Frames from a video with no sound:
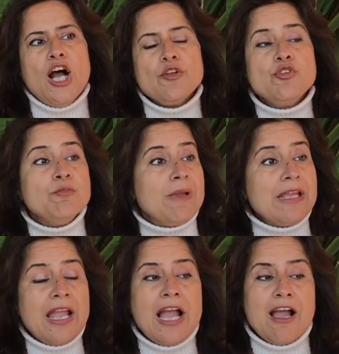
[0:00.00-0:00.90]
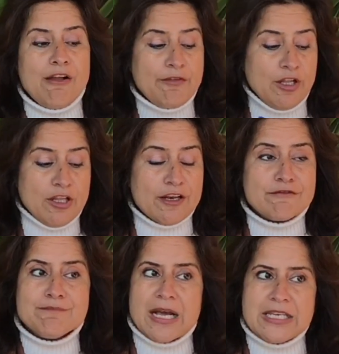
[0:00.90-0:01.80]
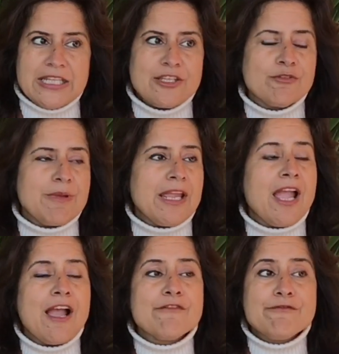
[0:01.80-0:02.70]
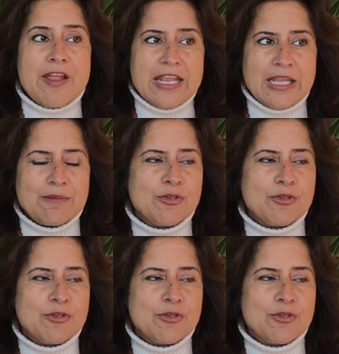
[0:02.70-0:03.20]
You may have a lot of money. You may have fame.